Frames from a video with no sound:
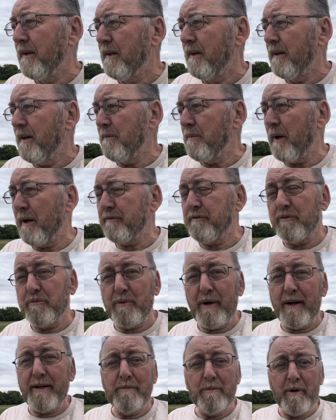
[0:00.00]
I might have to
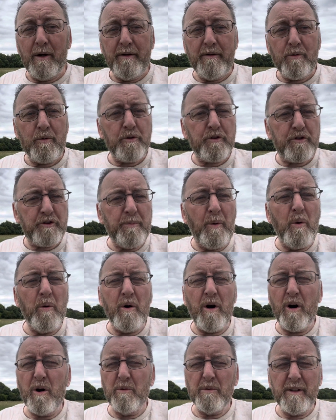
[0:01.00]
rent one, or a small
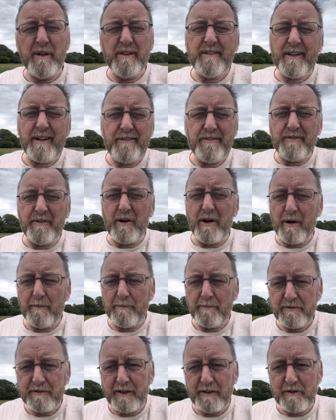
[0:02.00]
holding, say
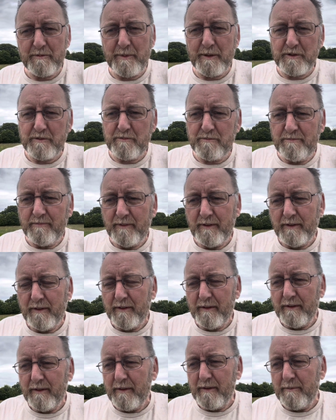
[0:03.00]
farm, which sounds a
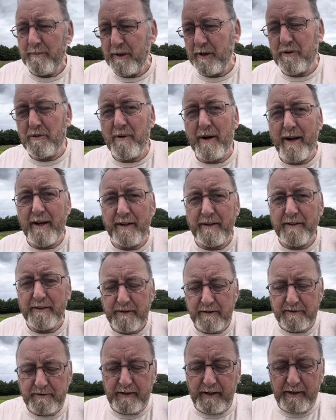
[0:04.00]
bit grand,
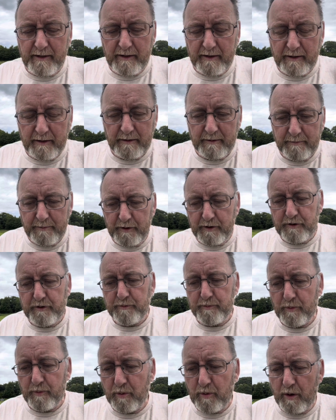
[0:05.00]
doesn't it? But a
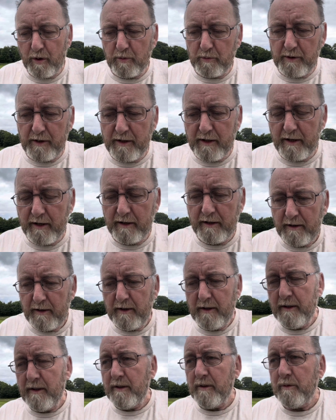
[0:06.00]
small holding,
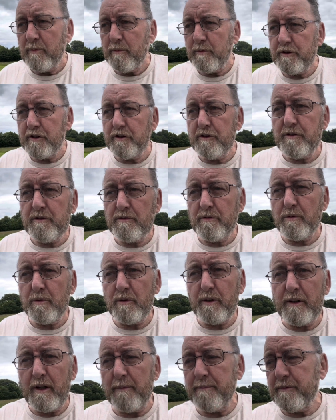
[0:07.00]
which is sort of
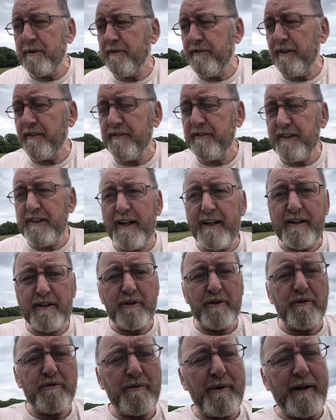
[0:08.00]
like up to 50
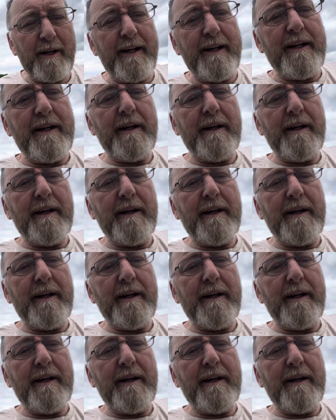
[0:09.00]
acres, really.